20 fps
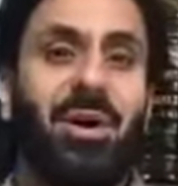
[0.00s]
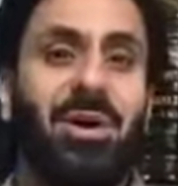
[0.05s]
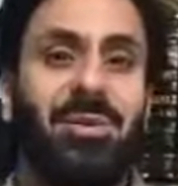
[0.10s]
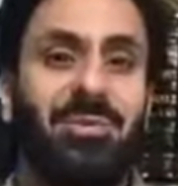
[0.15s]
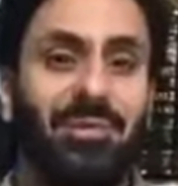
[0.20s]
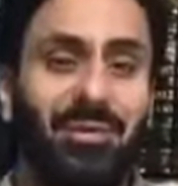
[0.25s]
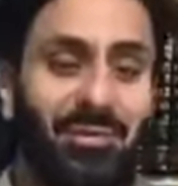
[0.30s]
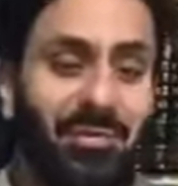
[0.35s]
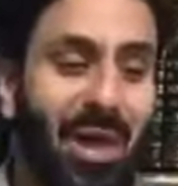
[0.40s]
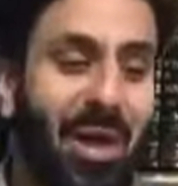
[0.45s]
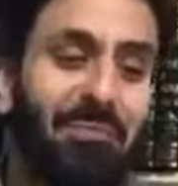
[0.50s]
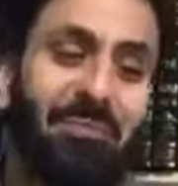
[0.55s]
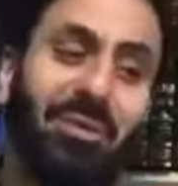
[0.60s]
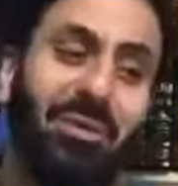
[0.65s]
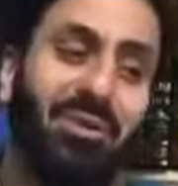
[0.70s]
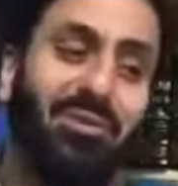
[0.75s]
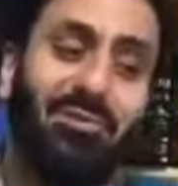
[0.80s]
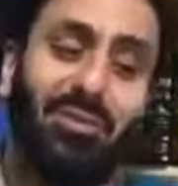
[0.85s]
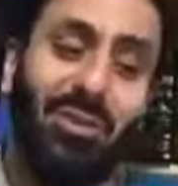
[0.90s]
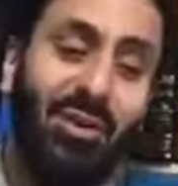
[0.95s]
From that
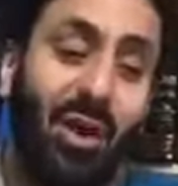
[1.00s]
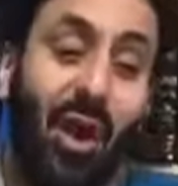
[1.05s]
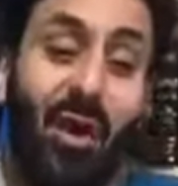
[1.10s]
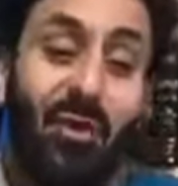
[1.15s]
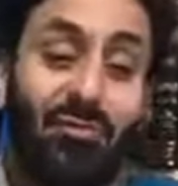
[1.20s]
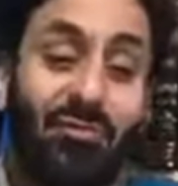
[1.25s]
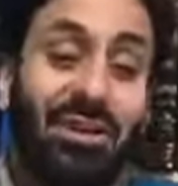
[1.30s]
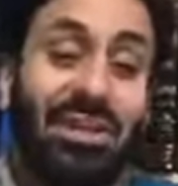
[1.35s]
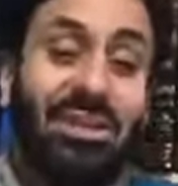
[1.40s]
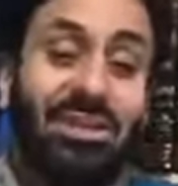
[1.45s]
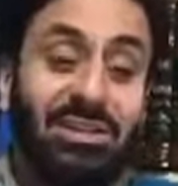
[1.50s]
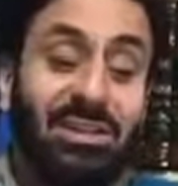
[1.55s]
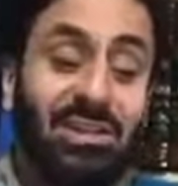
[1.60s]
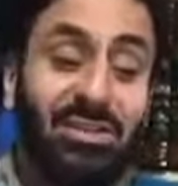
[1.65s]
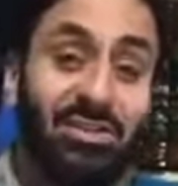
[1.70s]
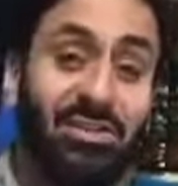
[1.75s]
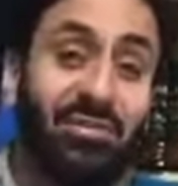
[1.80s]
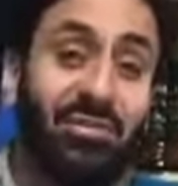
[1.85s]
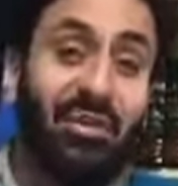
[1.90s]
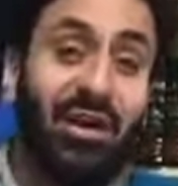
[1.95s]
point of view, you can't really
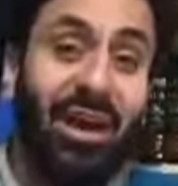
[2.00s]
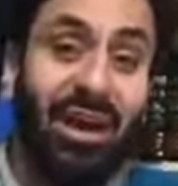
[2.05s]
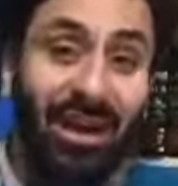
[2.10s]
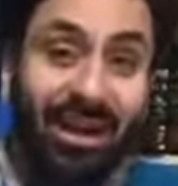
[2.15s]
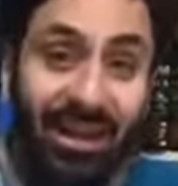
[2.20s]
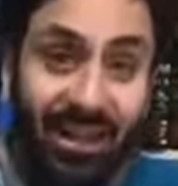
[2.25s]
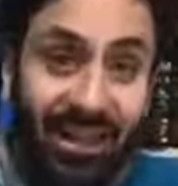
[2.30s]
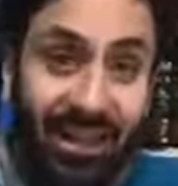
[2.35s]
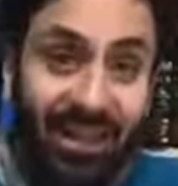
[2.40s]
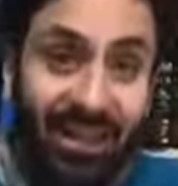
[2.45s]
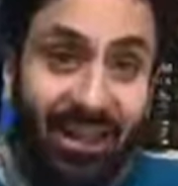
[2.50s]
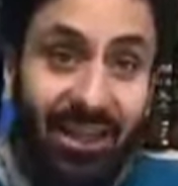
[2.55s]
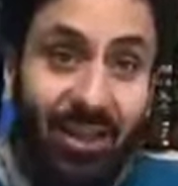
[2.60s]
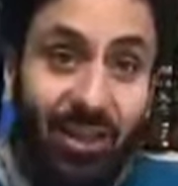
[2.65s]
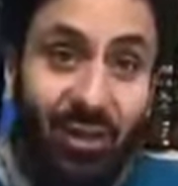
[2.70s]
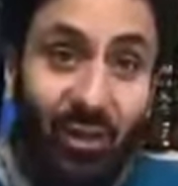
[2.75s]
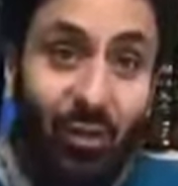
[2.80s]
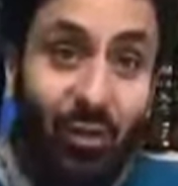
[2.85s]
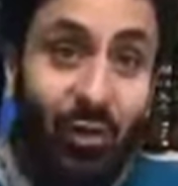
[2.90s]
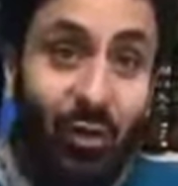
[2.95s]
justify,
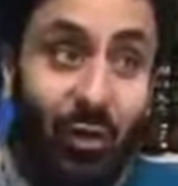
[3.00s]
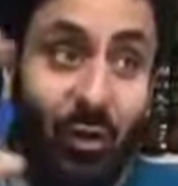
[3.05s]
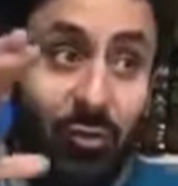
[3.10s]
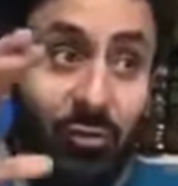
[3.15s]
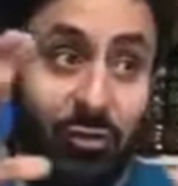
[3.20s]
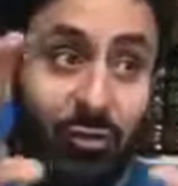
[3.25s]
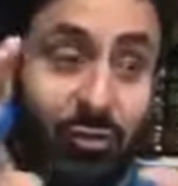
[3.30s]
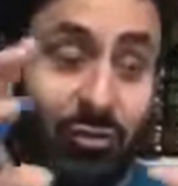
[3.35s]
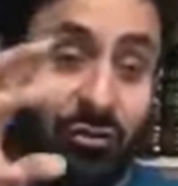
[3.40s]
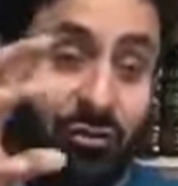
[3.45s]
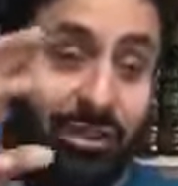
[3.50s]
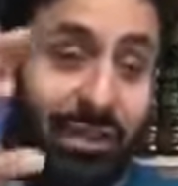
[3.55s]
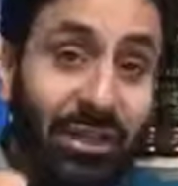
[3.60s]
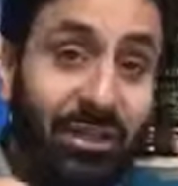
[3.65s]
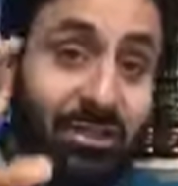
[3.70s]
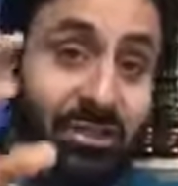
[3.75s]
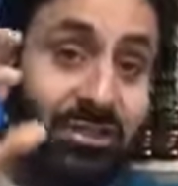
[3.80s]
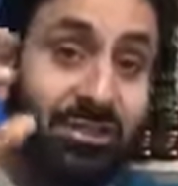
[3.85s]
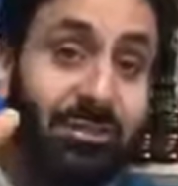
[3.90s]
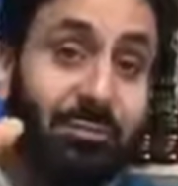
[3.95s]
logical
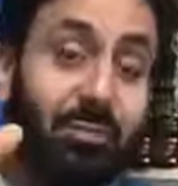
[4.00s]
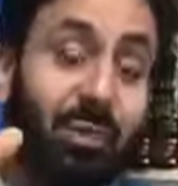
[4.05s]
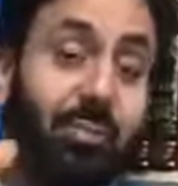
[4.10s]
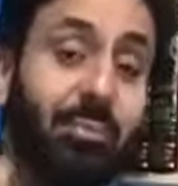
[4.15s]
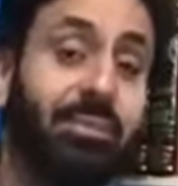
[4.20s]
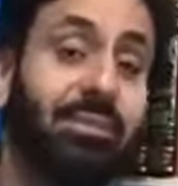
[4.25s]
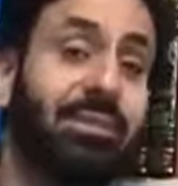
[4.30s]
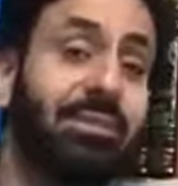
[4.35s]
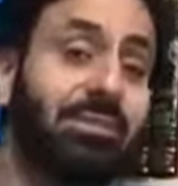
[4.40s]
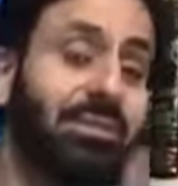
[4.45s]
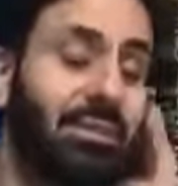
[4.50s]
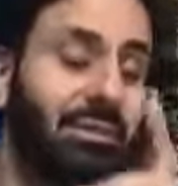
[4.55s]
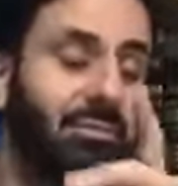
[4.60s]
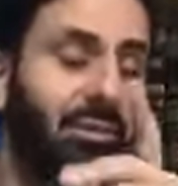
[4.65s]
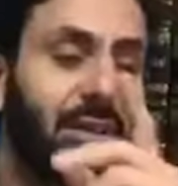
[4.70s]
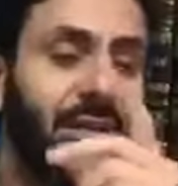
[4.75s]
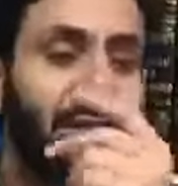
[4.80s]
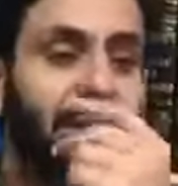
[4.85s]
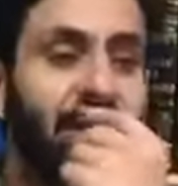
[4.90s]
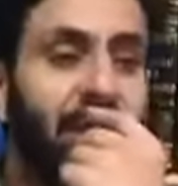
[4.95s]
relations and properties. And a
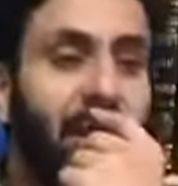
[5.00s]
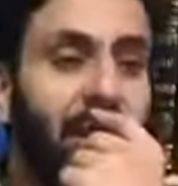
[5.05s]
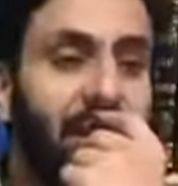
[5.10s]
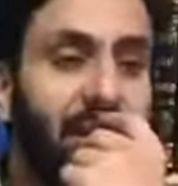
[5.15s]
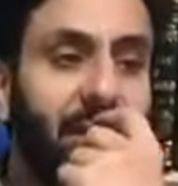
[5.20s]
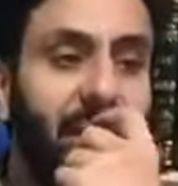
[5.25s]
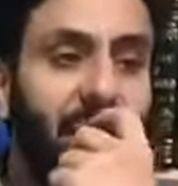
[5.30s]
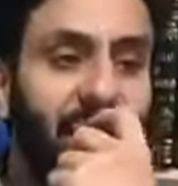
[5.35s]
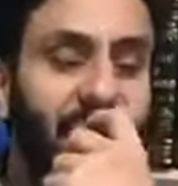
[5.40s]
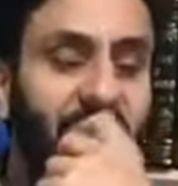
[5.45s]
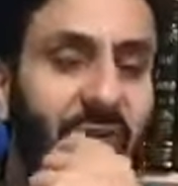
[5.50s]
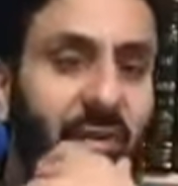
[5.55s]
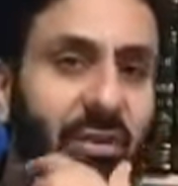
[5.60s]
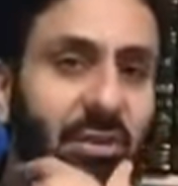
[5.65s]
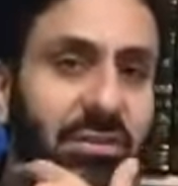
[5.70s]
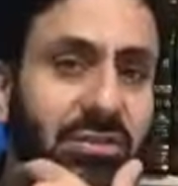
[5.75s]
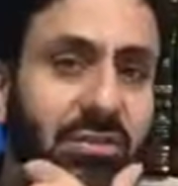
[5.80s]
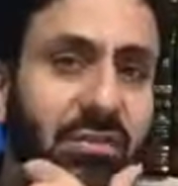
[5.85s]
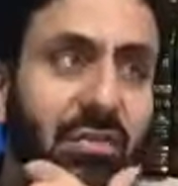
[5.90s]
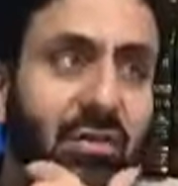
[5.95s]
really good
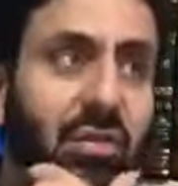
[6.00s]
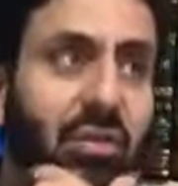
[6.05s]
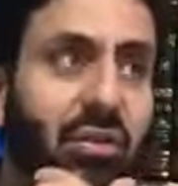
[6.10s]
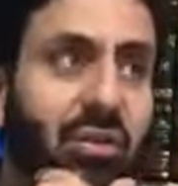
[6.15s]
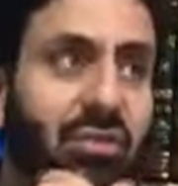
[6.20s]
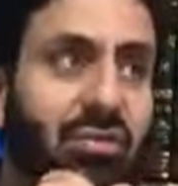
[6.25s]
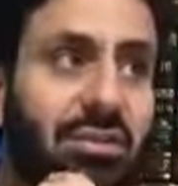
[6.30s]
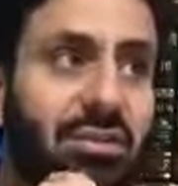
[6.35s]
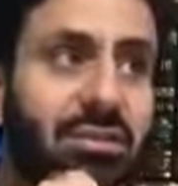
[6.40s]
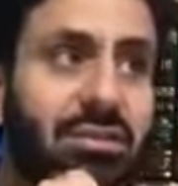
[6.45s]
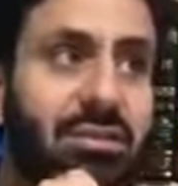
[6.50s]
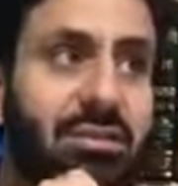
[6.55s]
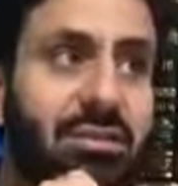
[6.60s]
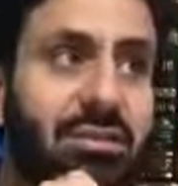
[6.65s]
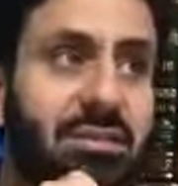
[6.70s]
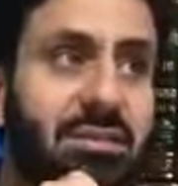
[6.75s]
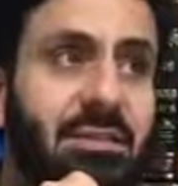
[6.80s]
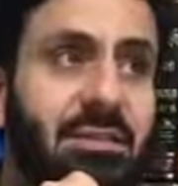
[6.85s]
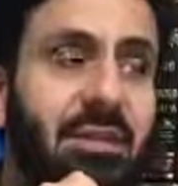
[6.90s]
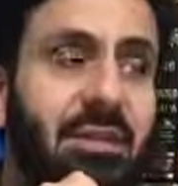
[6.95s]
philosopher who addresses
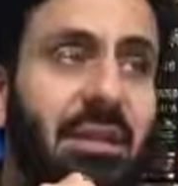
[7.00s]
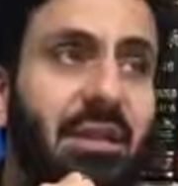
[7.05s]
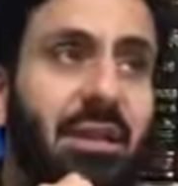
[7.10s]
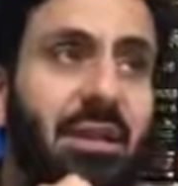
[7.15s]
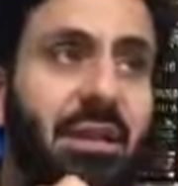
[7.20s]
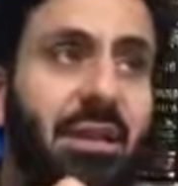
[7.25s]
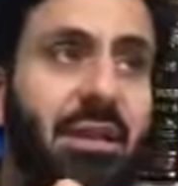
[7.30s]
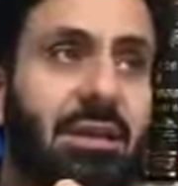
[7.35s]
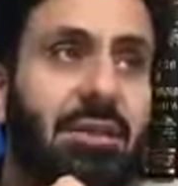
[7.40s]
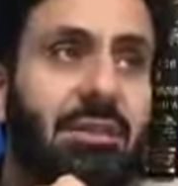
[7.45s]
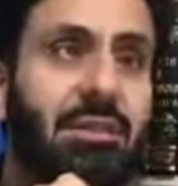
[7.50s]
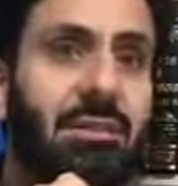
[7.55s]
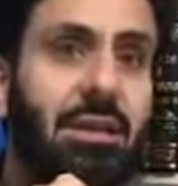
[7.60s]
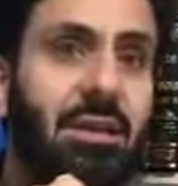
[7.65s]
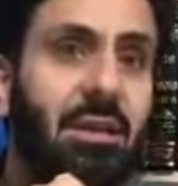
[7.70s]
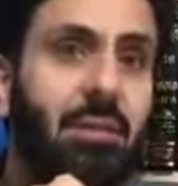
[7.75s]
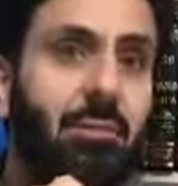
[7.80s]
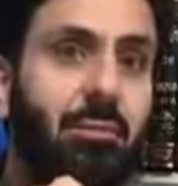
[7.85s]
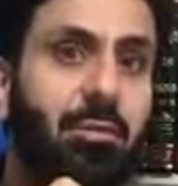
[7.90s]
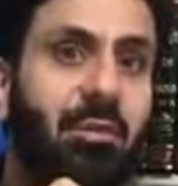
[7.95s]
this is
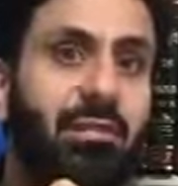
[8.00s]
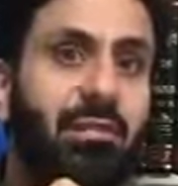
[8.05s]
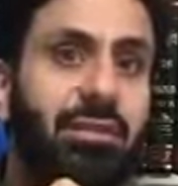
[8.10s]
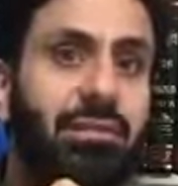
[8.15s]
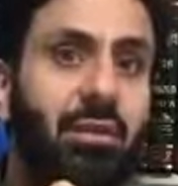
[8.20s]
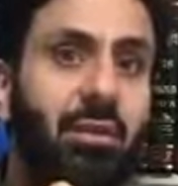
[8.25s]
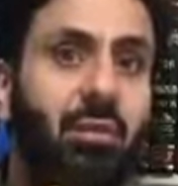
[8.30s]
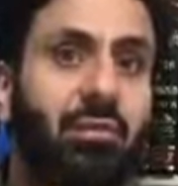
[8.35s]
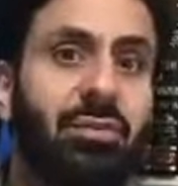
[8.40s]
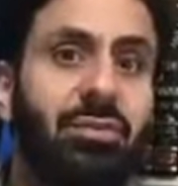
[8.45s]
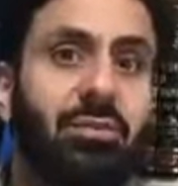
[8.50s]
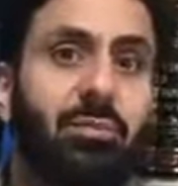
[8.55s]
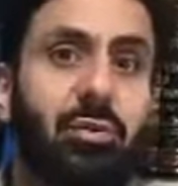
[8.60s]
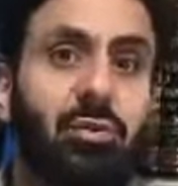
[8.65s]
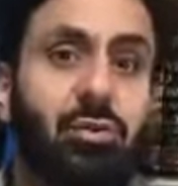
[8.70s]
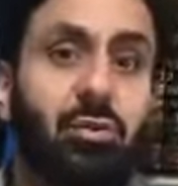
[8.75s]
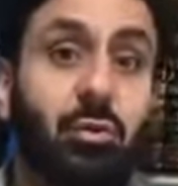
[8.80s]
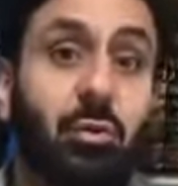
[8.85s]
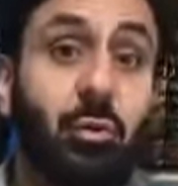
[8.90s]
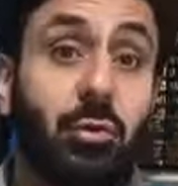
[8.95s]
Professor Lawrence
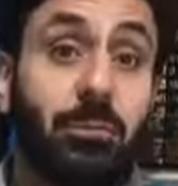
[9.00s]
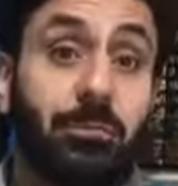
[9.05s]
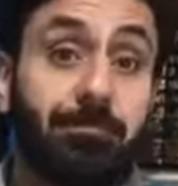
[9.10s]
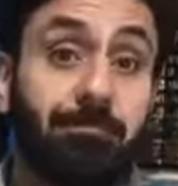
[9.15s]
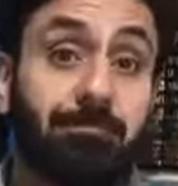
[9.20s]
Bonjour.